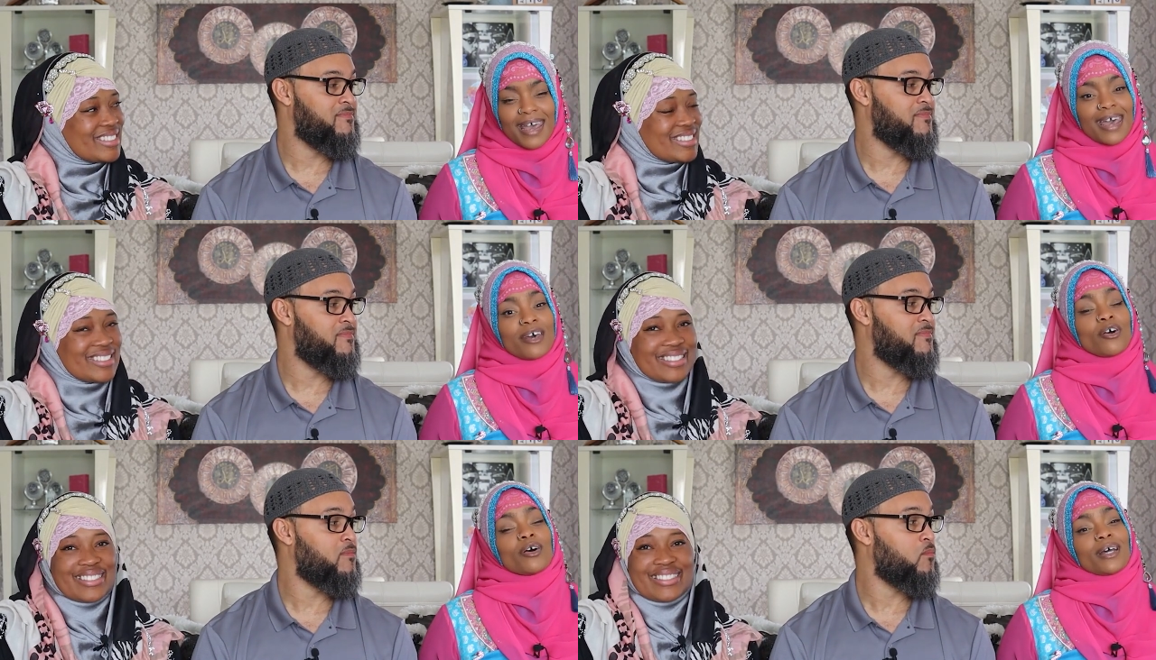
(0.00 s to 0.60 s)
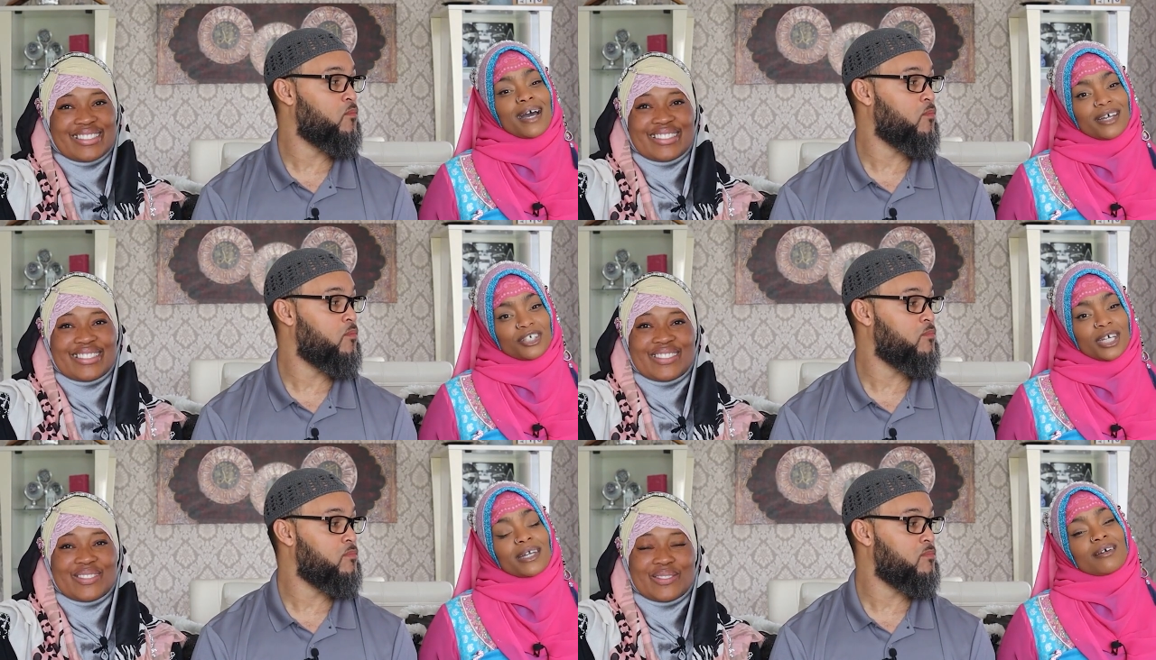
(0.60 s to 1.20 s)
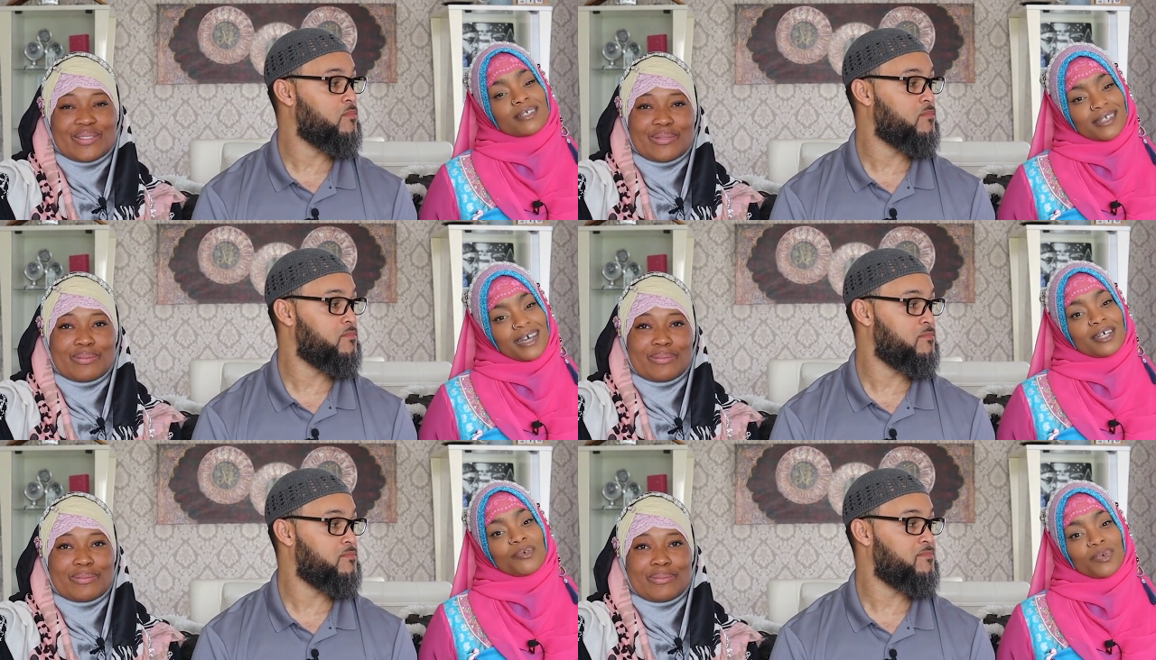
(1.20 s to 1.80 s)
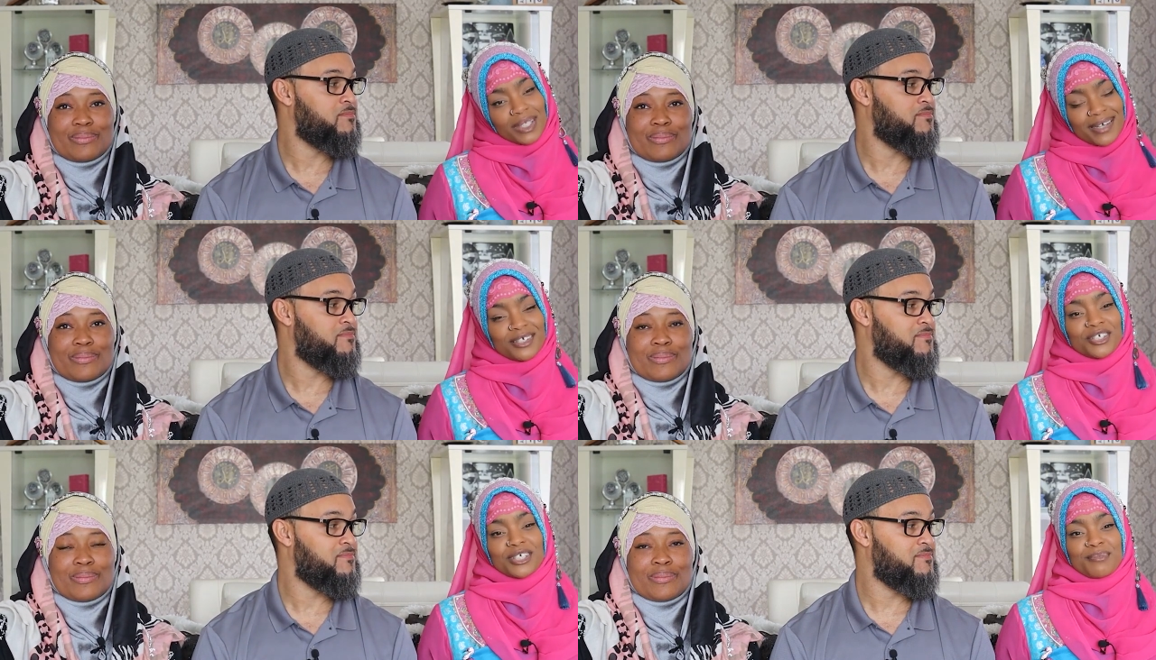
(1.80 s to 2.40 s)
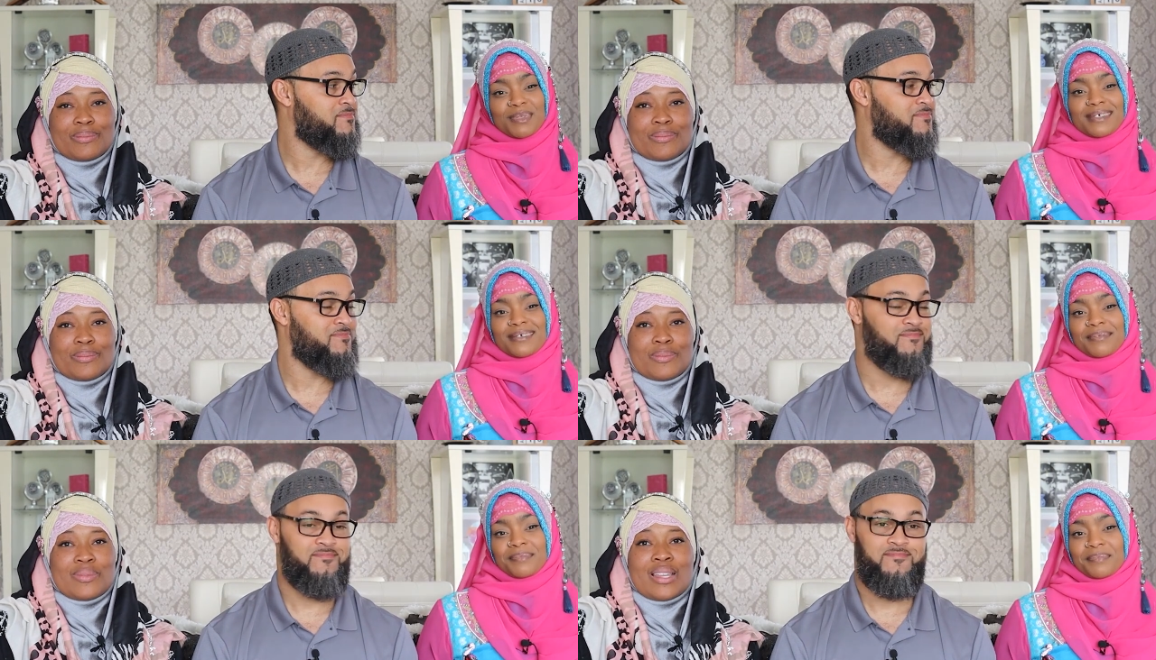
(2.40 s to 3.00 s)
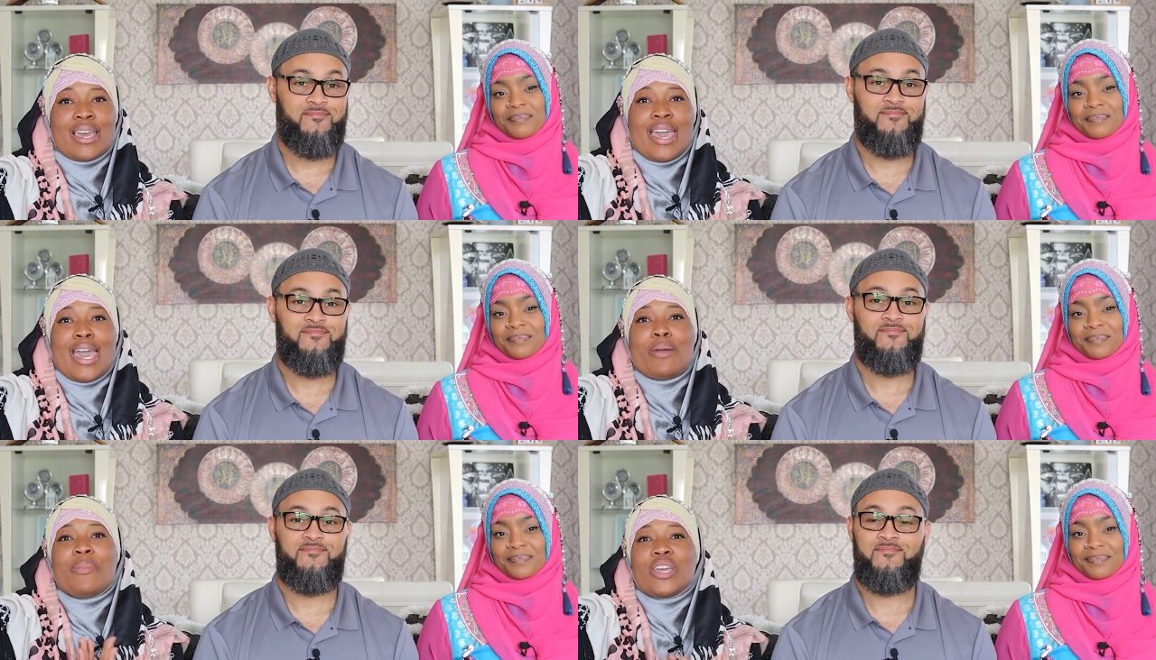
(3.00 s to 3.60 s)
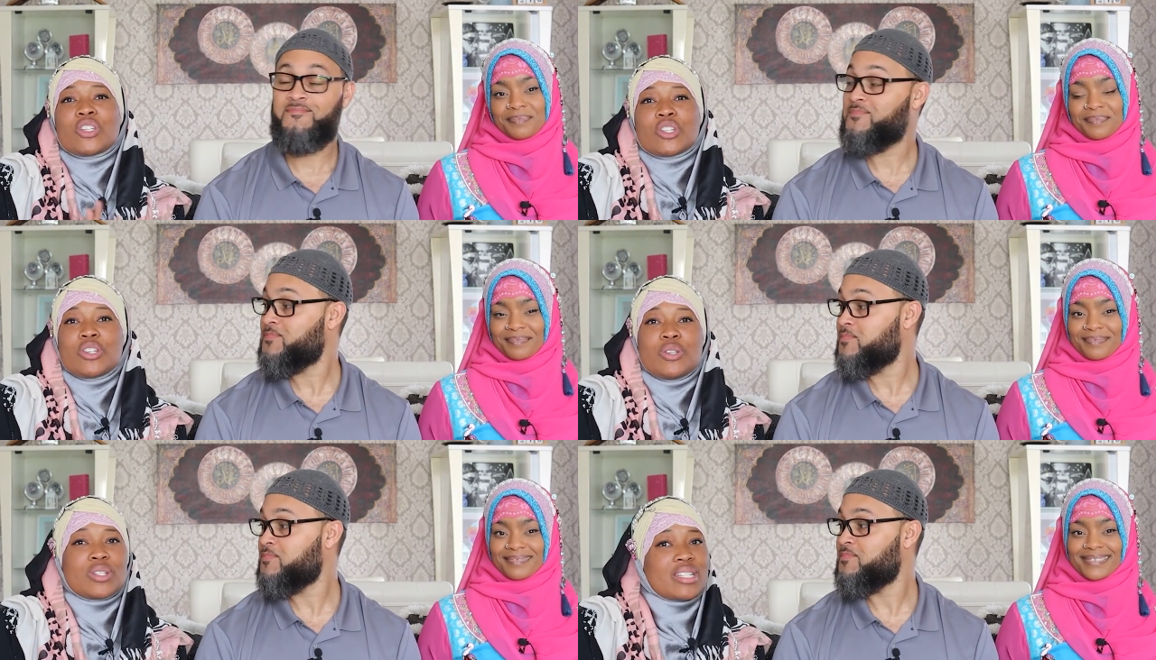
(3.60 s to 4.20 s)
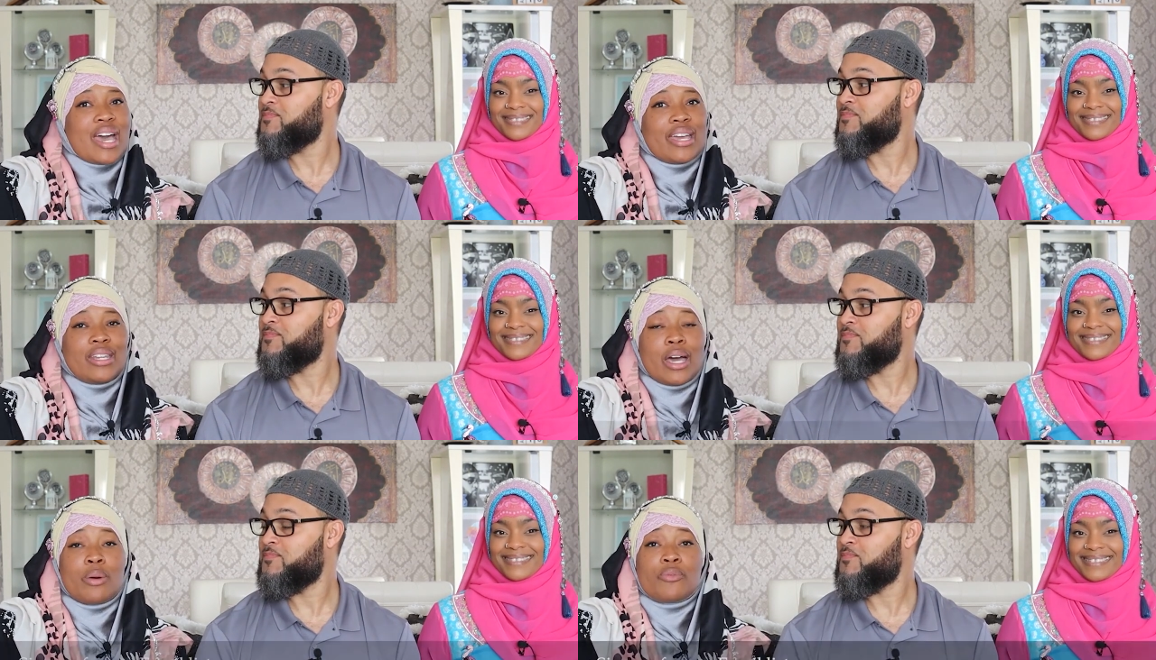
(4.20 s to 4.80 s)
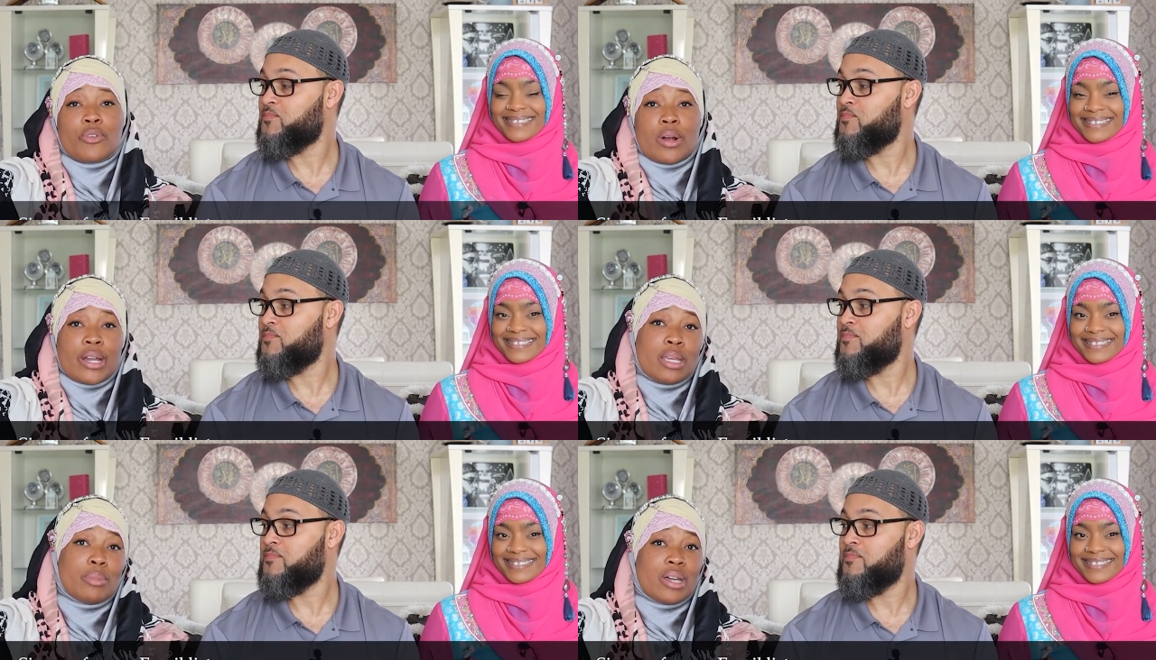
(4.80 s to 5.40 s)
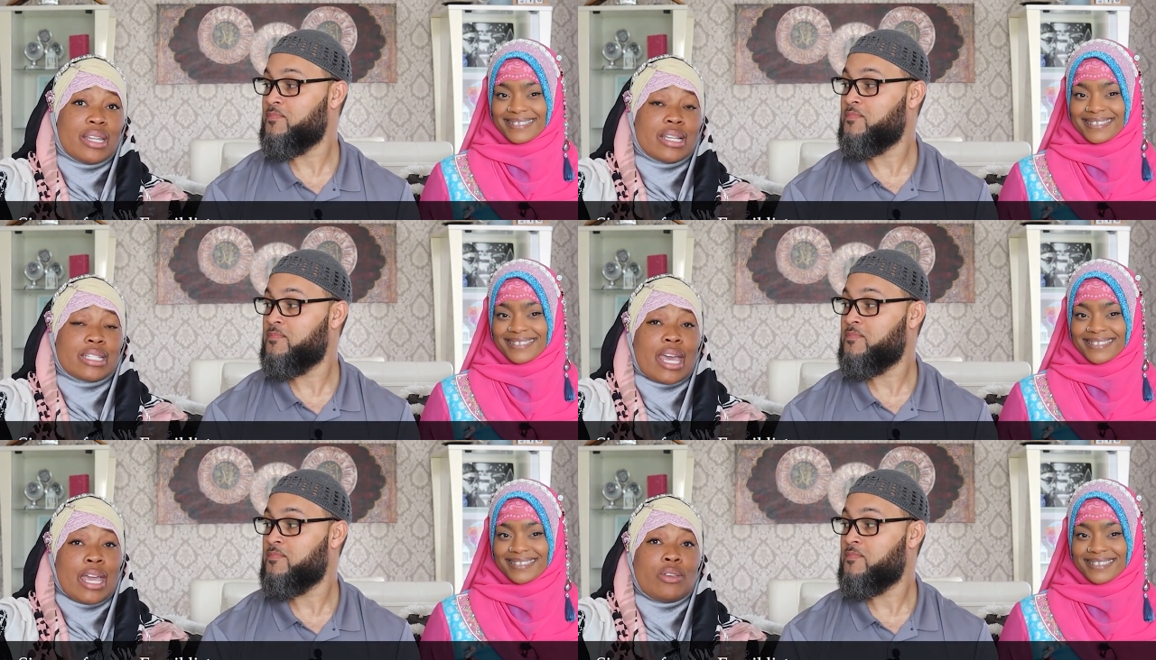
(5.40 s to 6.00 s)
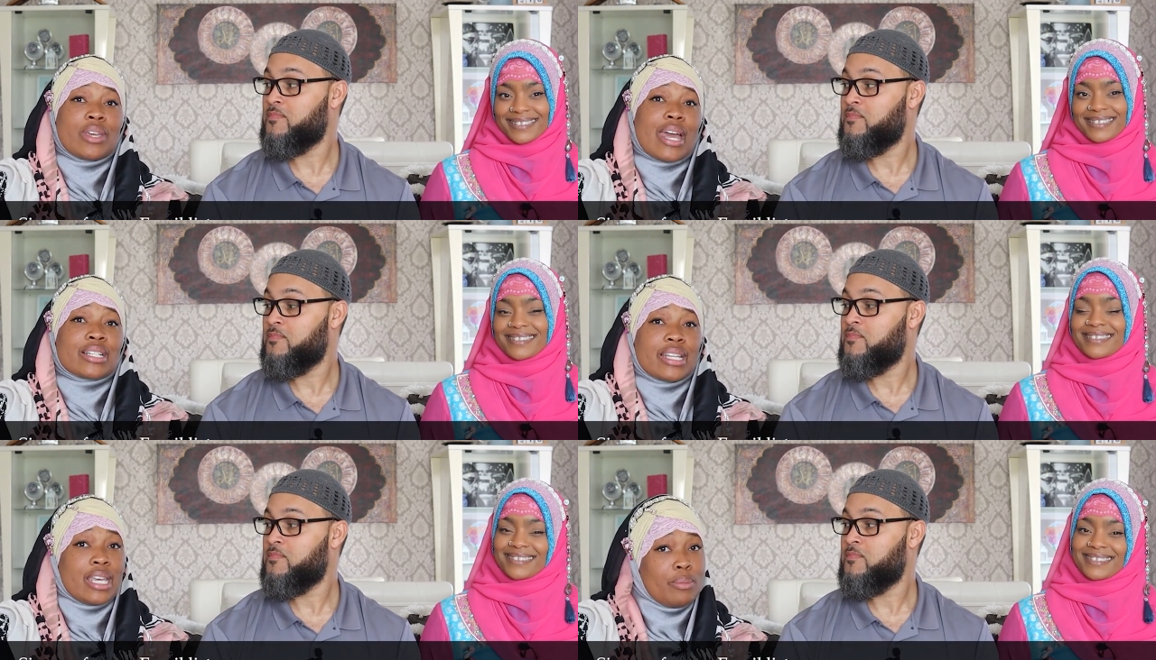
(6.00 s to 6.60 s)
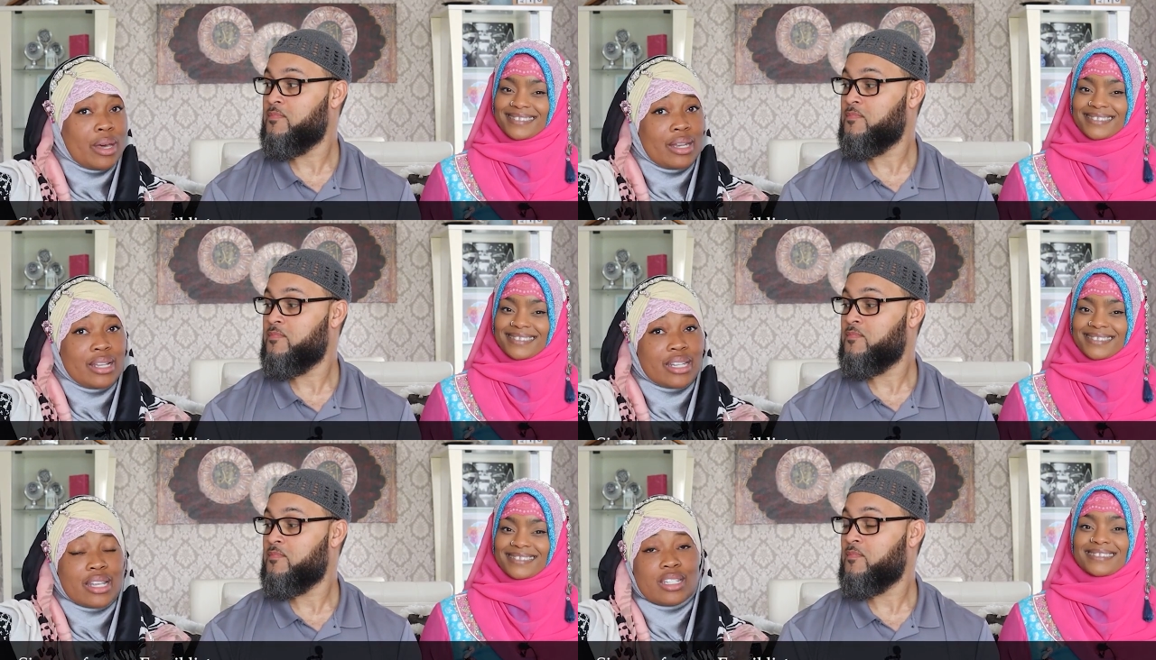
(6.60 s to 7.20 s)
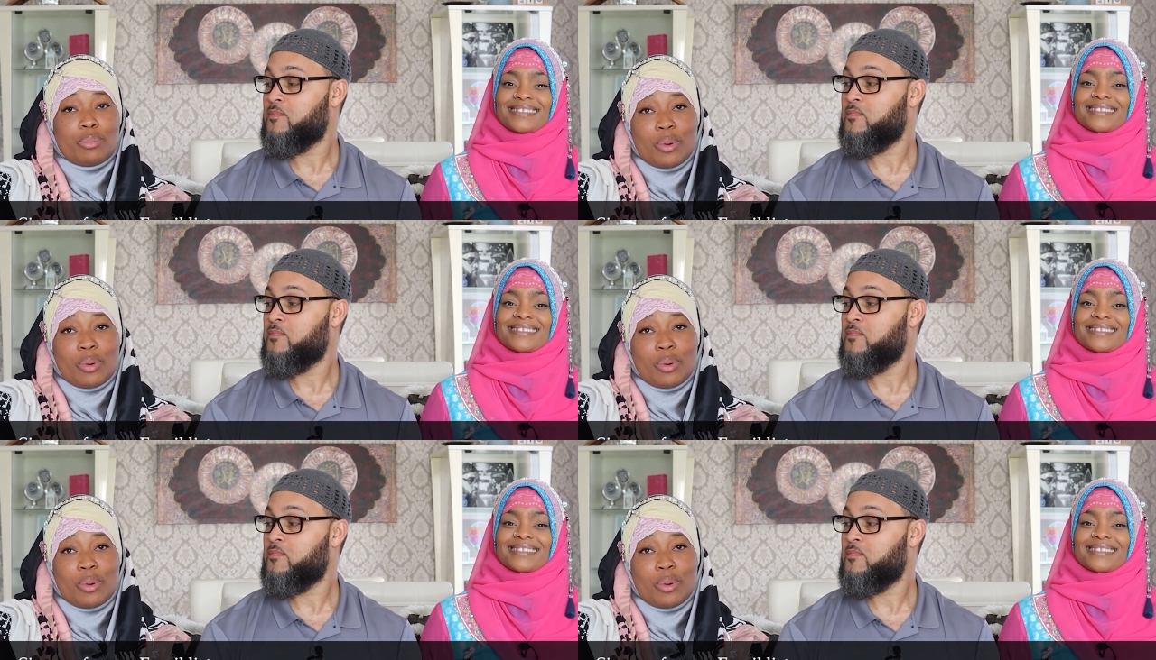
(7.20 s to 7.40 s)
Speaker 1: and on IG at Outstanding Relationships. And make sure you sign up for our email list, and you can actually email us at